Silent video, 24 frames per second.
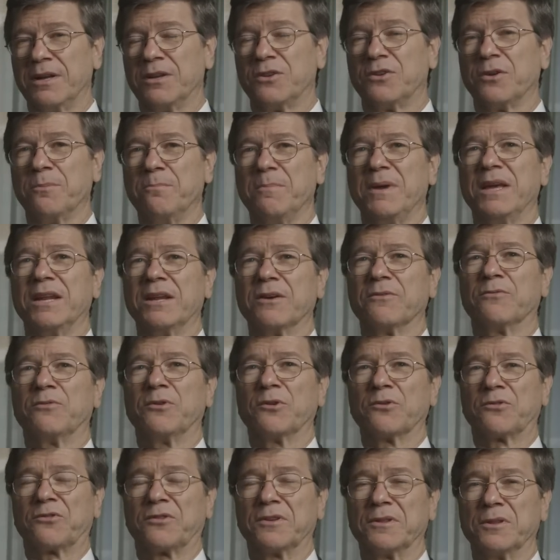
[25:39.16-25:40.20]
to
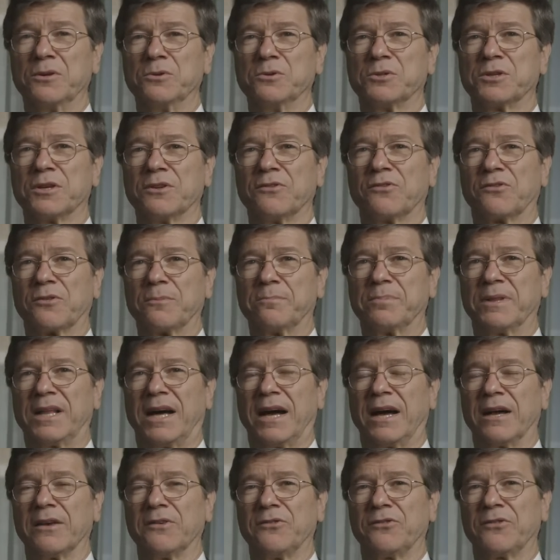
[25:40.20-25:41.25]
meaningful solutions
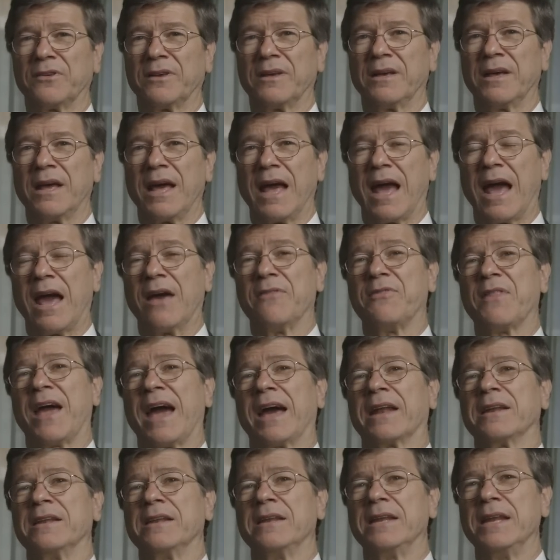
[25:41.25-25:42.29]
applies. And
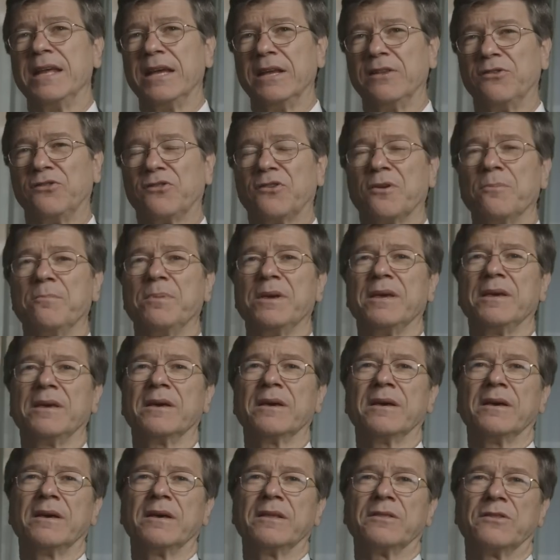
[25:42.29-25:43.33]
that needs to be
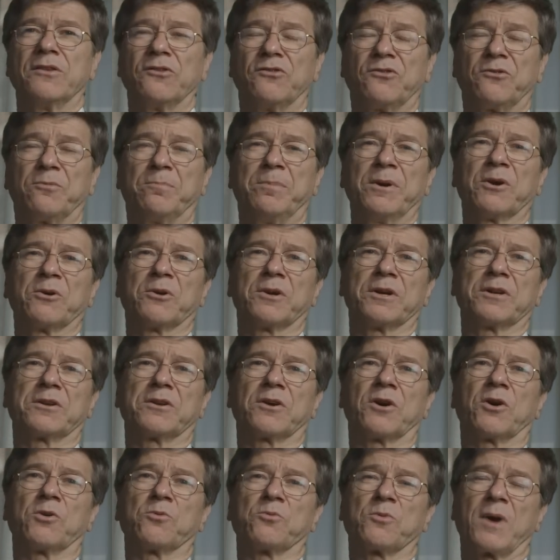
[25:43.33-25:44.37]
the spirit
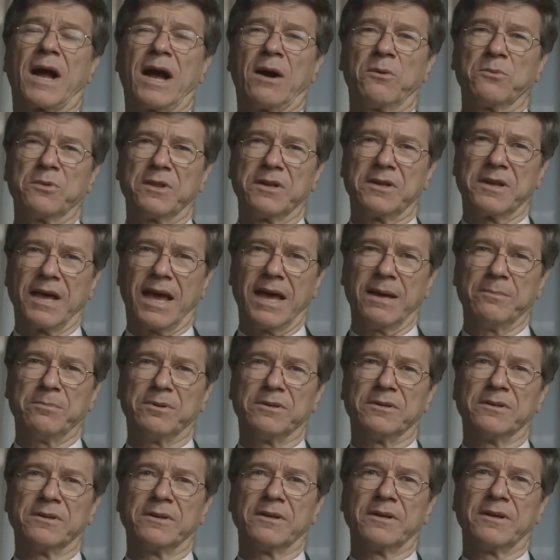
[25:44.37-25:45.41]
around the
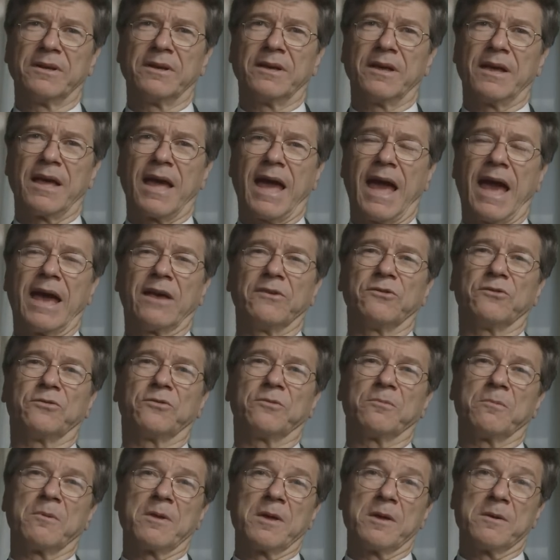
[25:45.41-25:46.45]
table
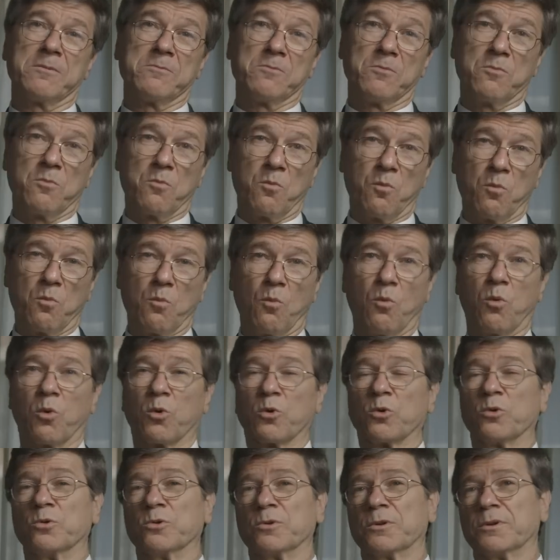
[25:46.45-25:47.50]
as
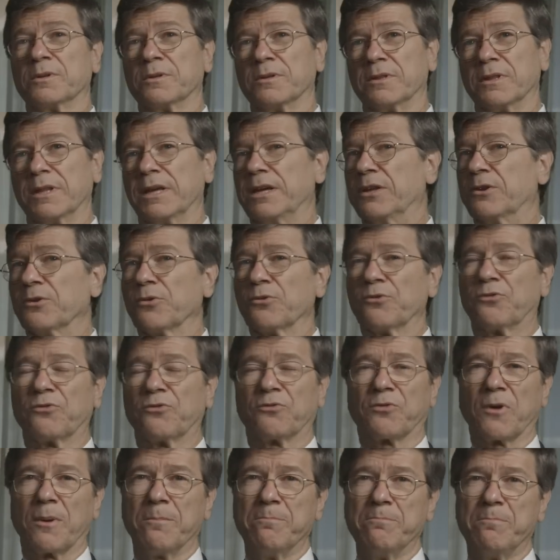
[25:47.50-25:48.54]
world leaders
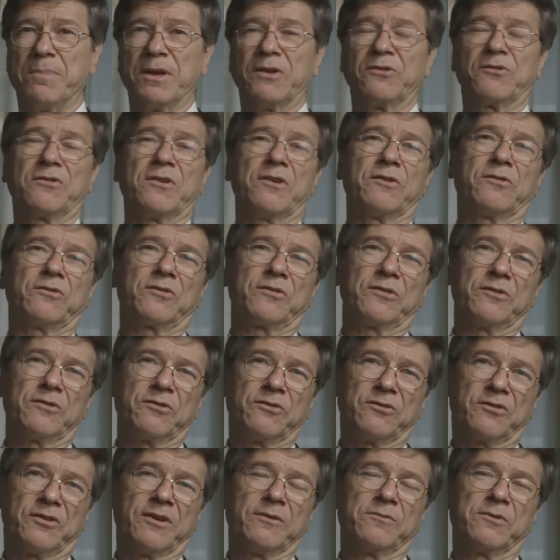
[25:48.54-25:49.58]
from business,
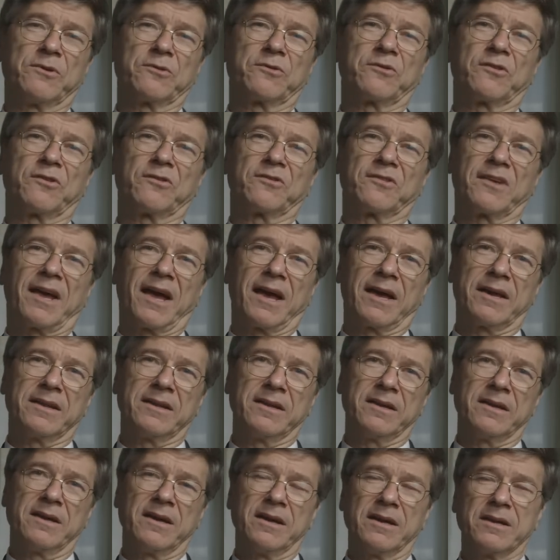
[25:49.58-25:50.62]
civil
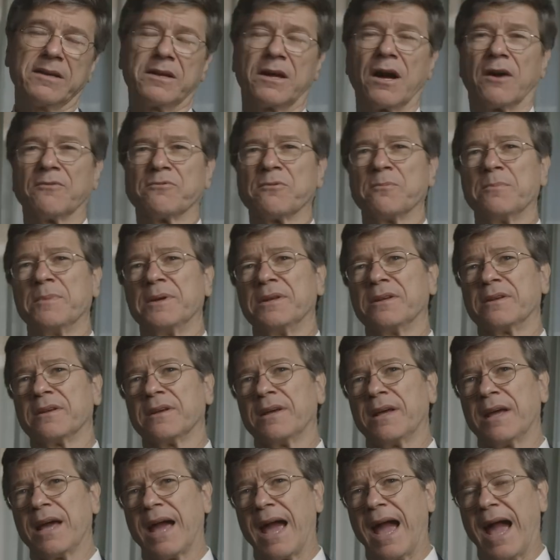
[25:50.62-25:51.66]
society, government,
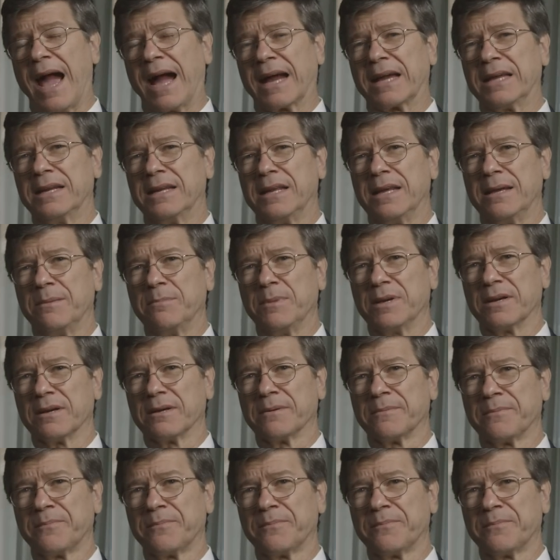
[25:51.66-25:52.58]
academia,